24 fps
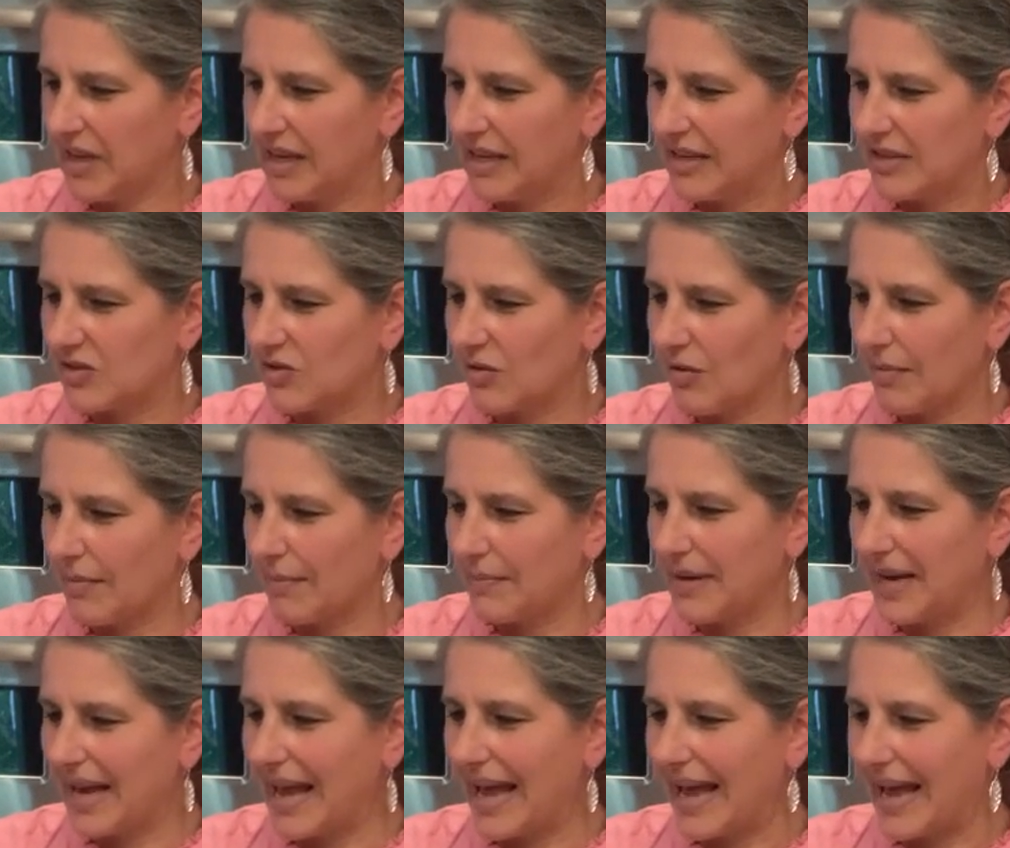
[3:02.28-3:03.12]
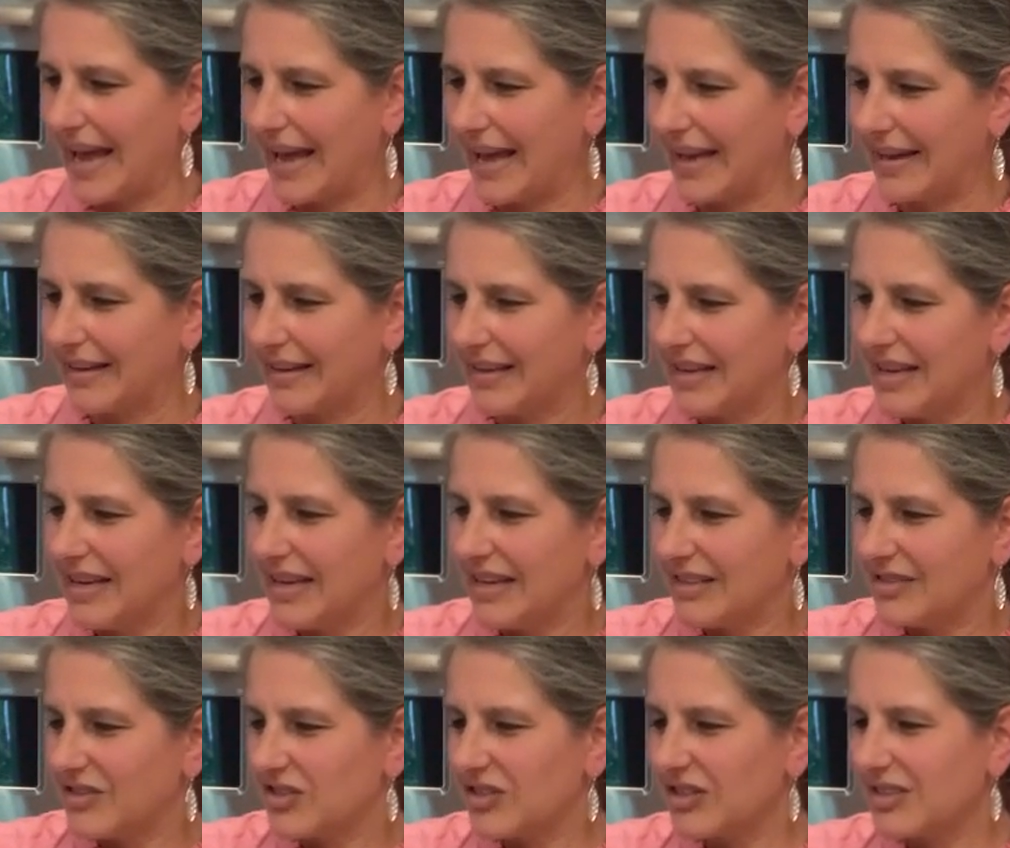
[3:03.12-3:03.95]
So I'm gonna add
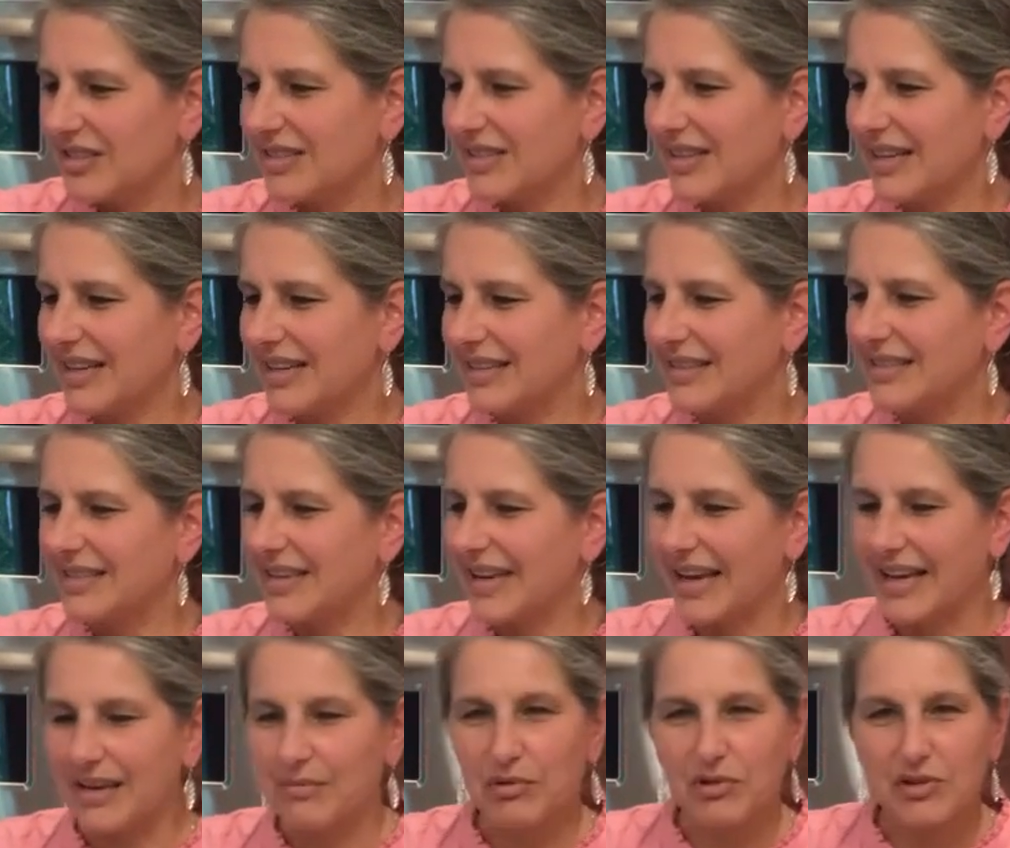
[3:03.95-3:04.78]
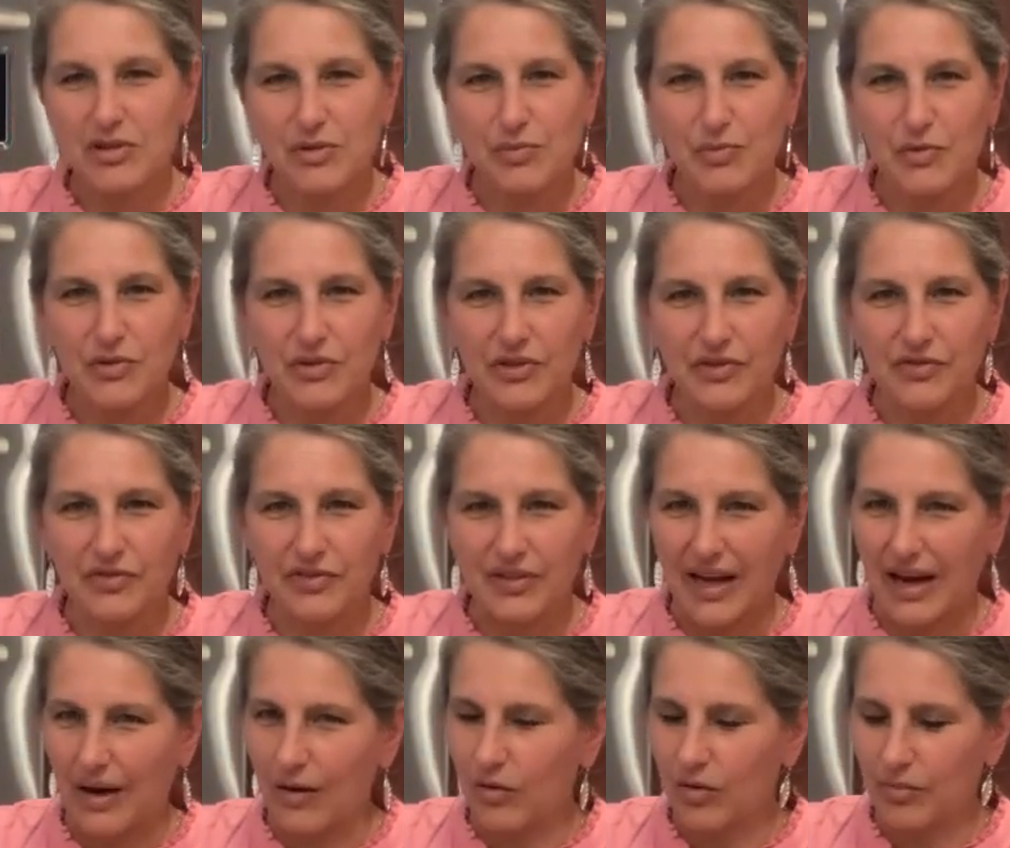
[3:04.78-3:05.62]
just like a tablespoon of
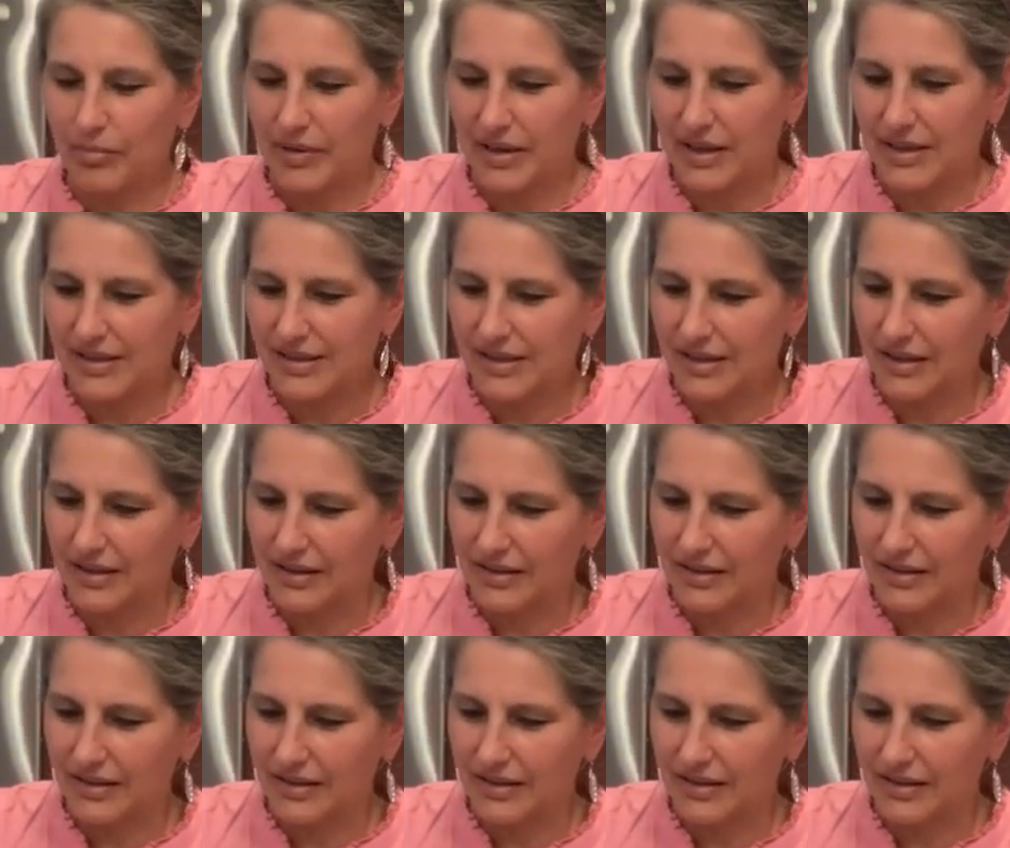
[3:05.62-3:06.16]
flour because